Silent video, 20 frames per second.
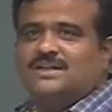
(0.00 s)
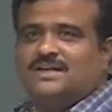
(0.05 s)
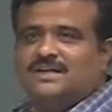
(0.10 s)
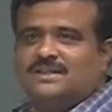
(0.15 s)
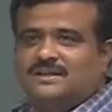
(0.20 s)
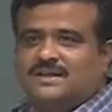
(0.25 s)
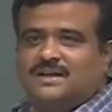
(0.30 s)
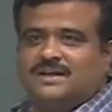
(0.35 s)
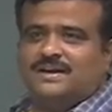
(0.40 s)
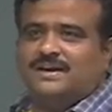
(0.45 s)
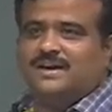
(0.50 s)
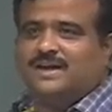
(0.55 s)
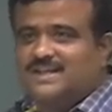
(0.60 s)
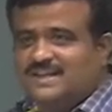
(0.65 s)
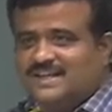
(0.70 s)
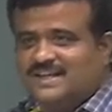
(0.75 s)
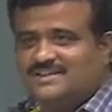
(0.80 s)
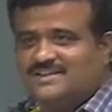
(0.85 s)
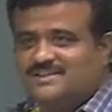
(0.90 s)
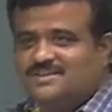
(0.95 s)
then there are
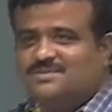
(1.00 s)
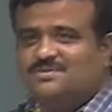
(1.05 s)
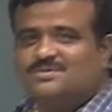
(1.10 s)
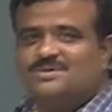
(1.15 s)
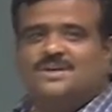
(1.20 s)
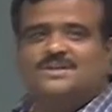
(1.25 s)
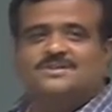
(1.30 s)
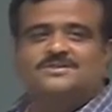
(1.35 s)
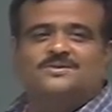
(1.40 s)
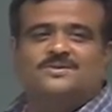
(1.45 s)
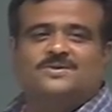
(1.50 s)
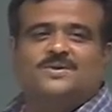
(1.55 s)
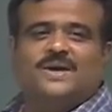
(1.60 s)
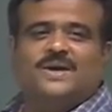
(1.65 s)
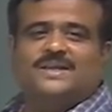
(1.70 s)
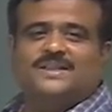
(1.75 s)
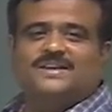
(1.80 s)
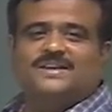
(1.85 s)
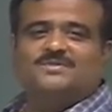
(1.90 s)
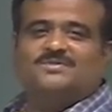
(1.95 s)
n executions. So,
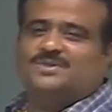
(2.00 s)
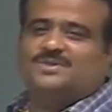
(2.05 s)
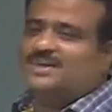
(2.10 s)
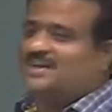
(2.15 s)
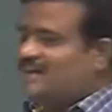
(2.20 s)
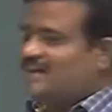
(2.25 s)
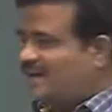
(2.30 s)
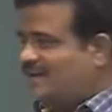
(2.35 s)
n into theta